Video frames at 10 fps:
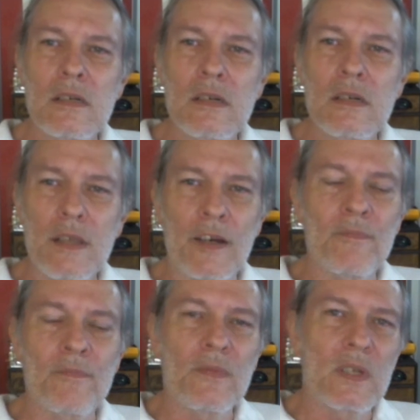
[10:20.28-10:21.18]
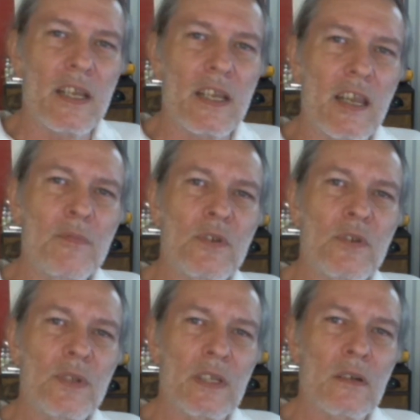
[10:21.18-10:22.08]
Yeah, I came to
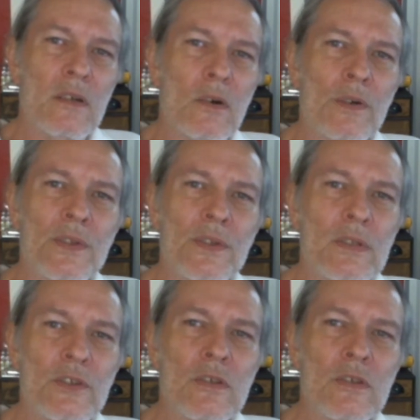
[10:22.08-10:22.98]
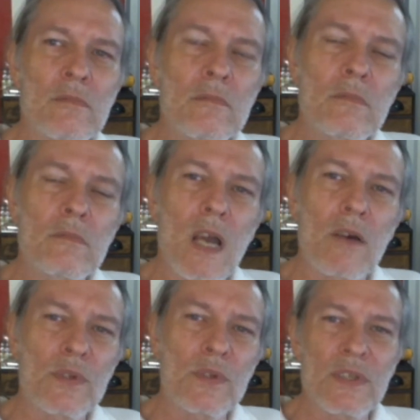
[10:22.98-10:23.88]
the oral surgeon. I
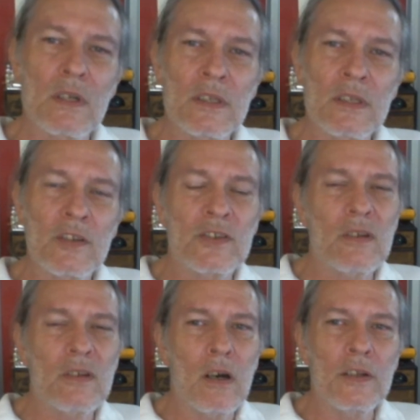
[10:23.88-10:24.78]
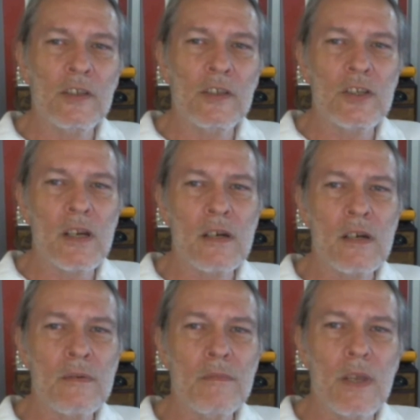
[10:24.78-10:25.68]
was on the
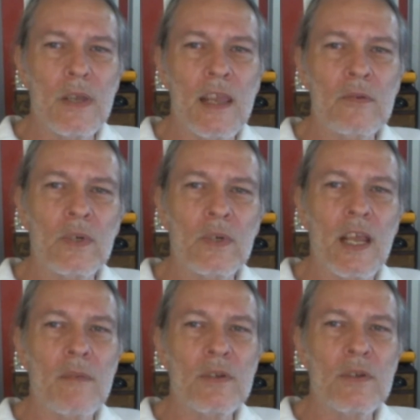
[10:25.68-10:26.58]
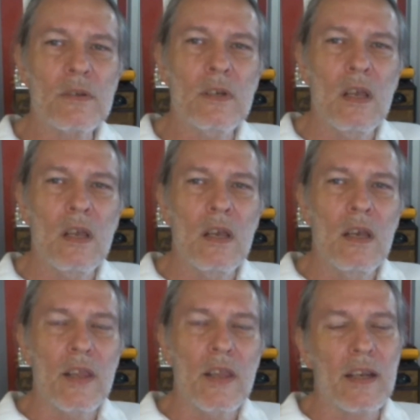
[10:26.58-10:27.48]
chair, and what happened?
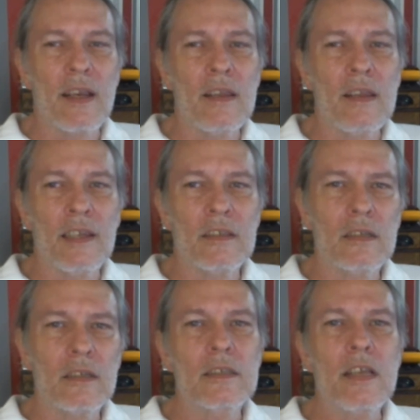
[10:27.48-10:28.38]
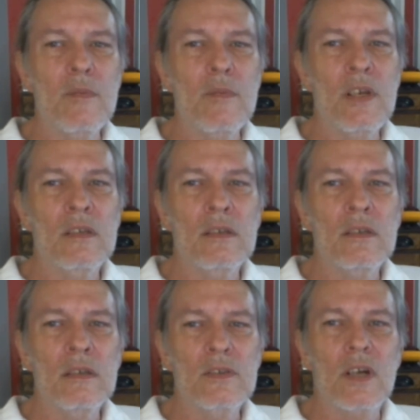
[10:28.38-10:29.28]
That doctor came
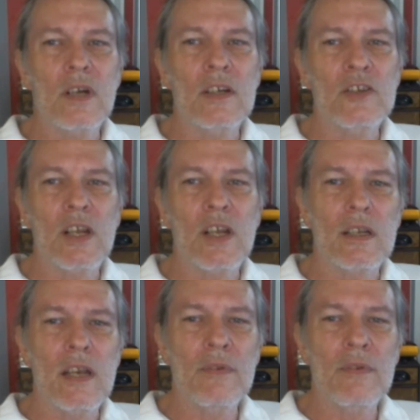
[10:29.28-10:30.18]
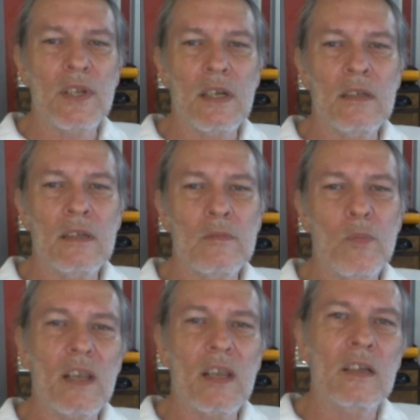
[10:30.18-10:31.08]
in, started checking everything,
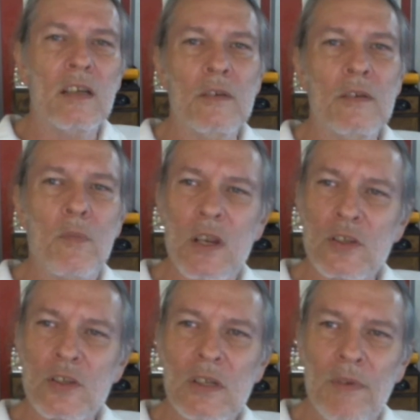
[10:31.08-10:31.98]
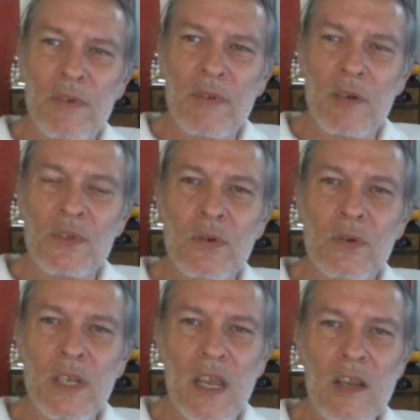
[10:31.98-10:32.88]
making a confirmation if everything was
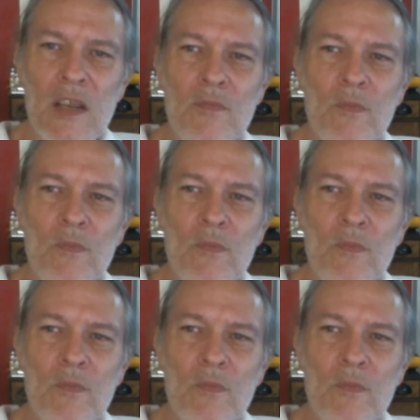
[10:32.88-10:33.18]
okay,